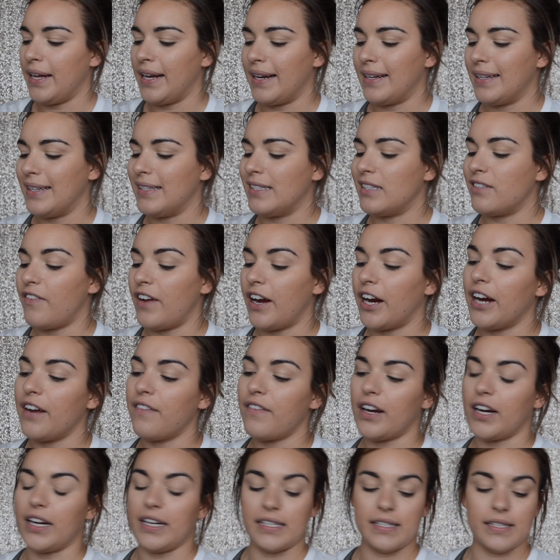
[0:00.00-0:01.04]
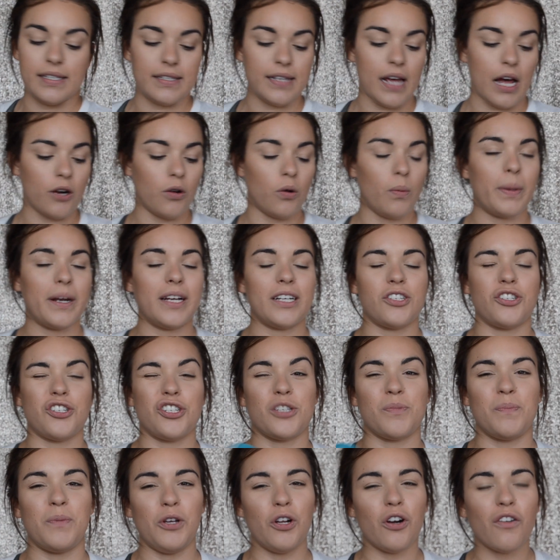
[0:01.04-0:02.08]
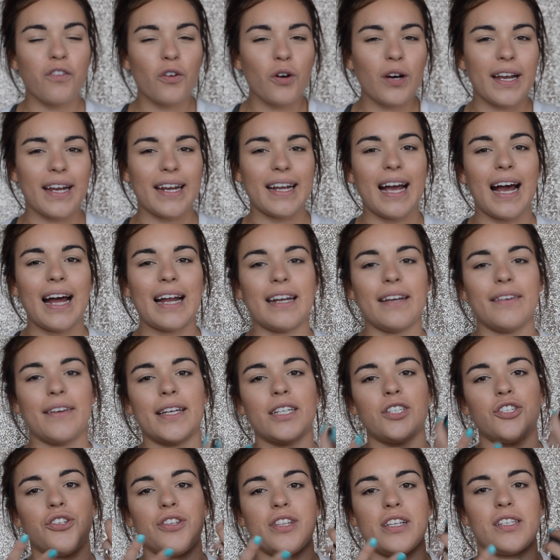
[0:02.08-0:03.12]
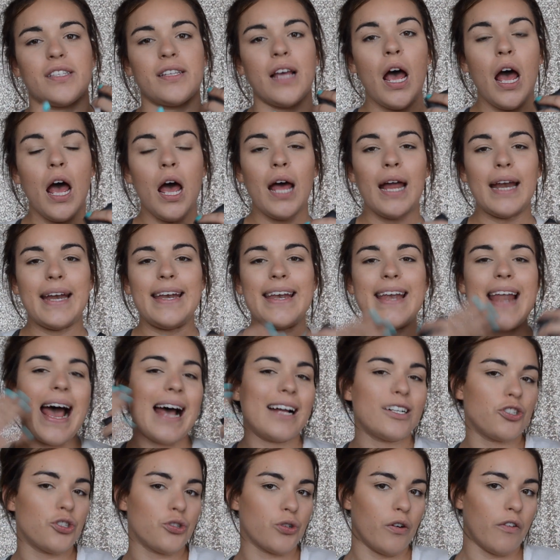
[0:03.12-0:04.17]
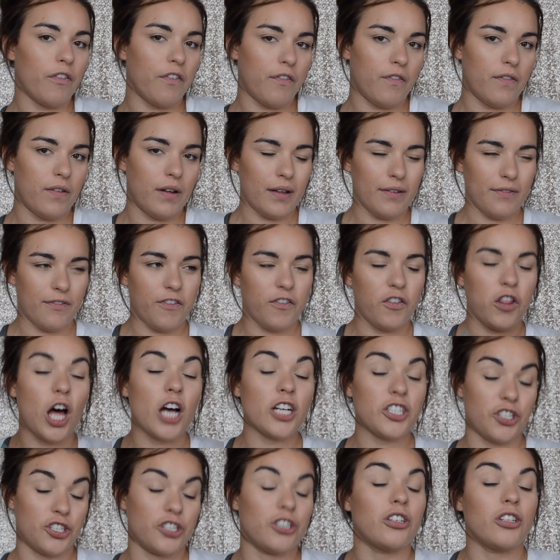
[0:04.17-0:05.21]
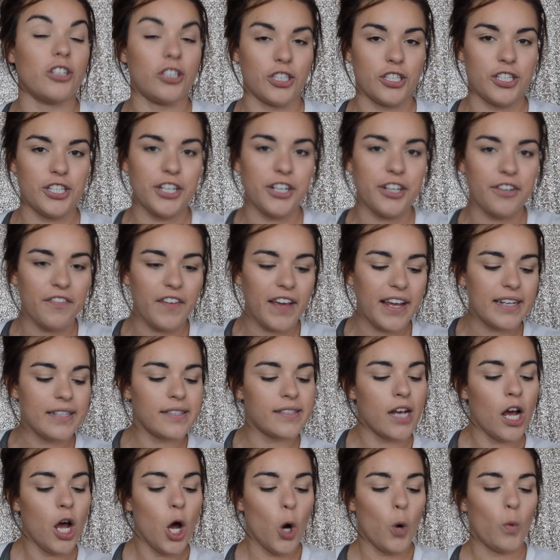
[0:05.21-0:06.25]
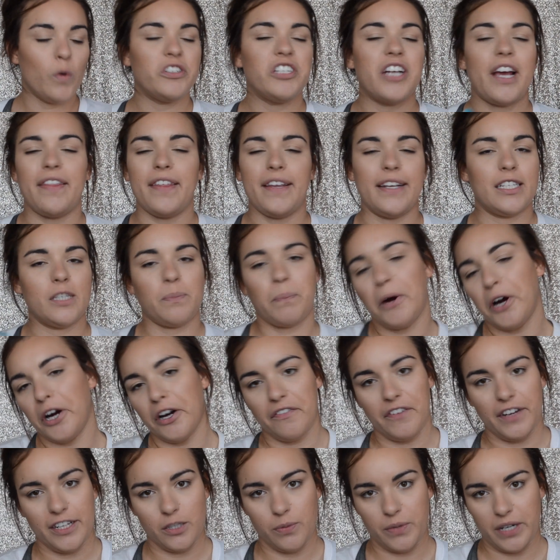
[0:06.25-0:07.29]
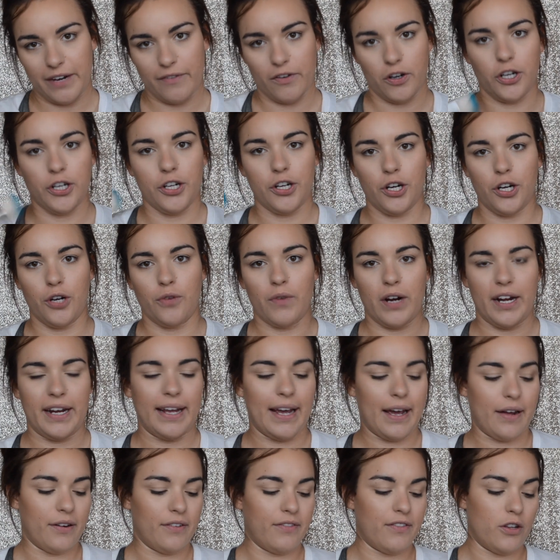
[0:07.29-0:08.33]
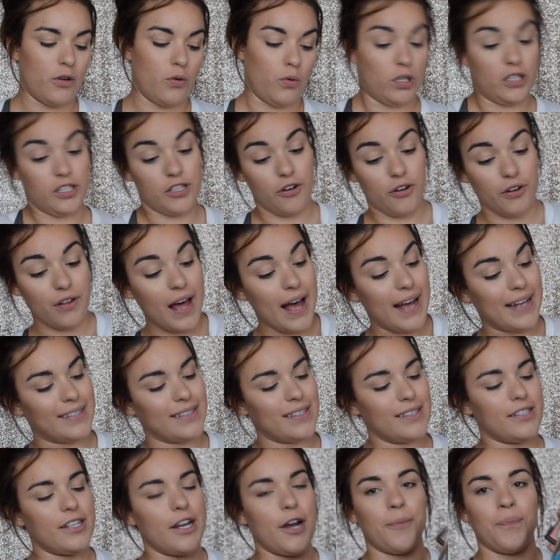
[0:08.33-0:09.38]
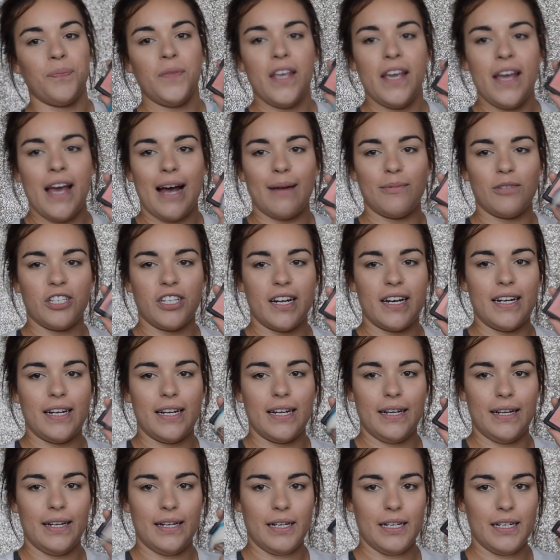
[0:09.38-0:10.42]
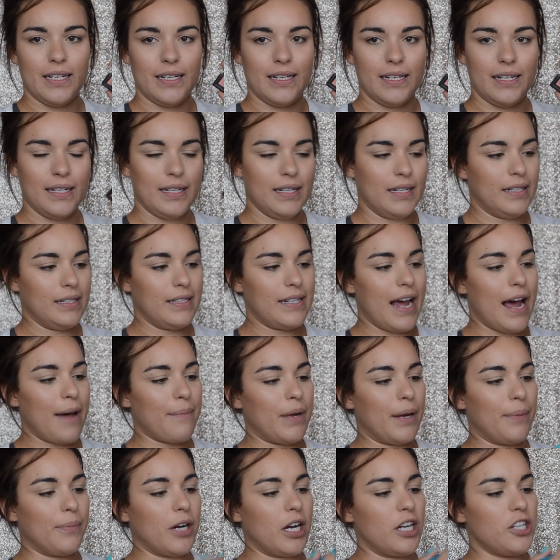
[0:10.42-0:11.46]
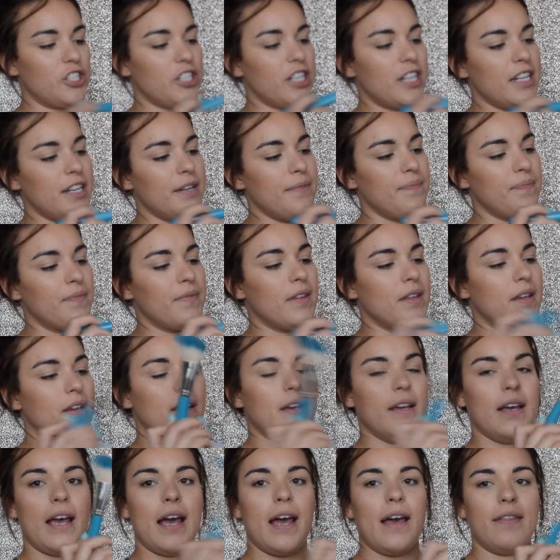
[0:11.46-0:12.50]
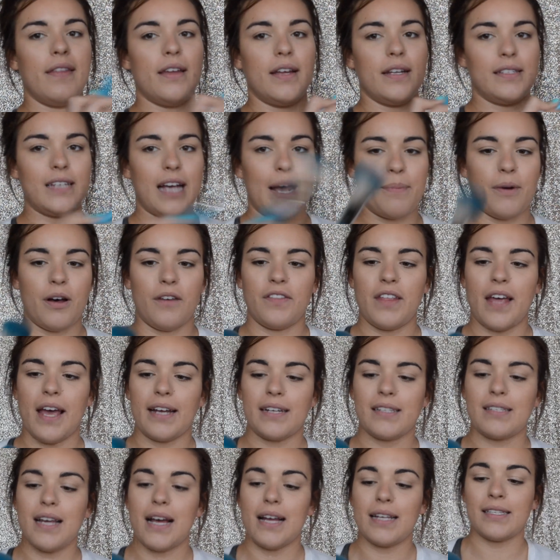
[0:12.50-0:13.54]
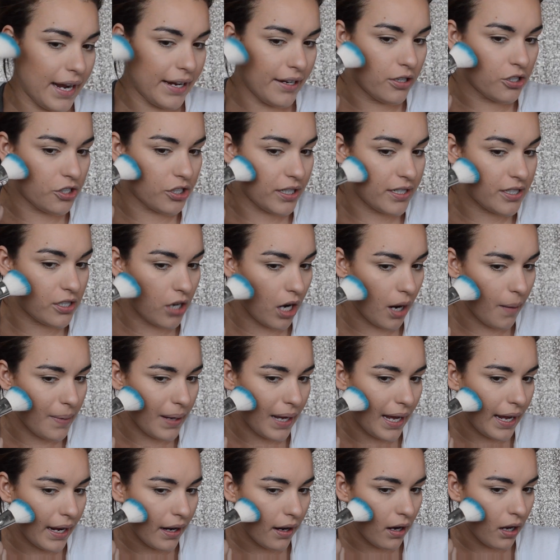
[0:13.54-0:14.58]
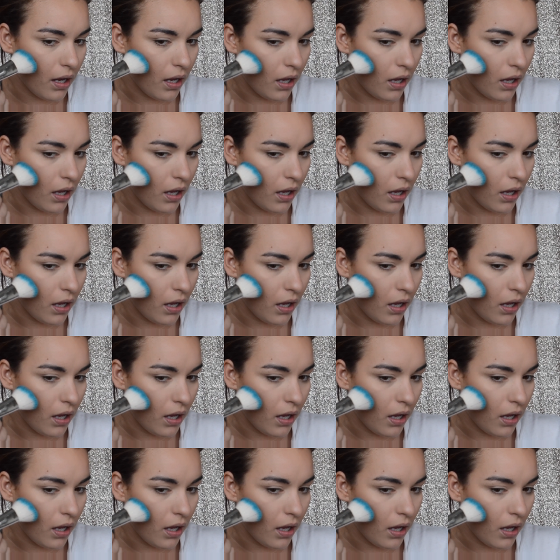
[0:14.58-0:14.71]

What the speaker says: It is very, very subtle, but it's just beautiful, and it kind of gives you this natural flushed look to your face, which I think is perfect whenever you're running out of the door to go to class. So I'm just going to tap my brush in it and then tap off the excess. I usually start back